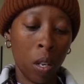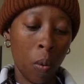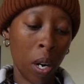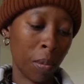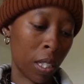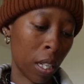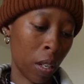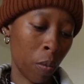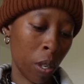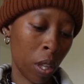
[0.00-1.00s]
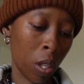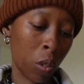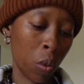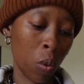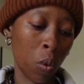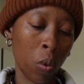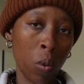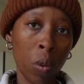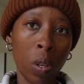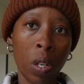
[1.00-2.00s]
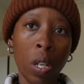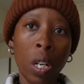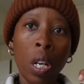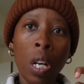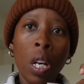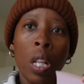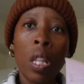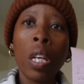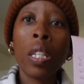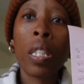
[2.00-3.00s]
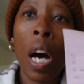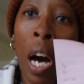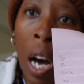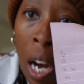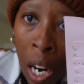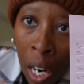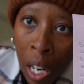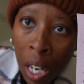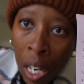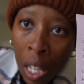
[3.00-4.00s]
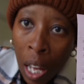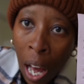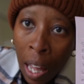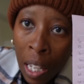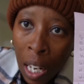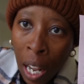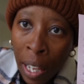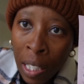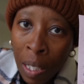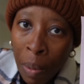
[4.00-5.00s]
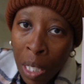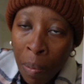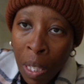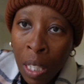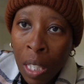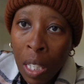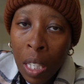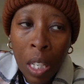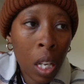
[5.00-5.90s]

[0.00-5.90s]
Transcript: what I'm starting with. So these are the other client's measurements,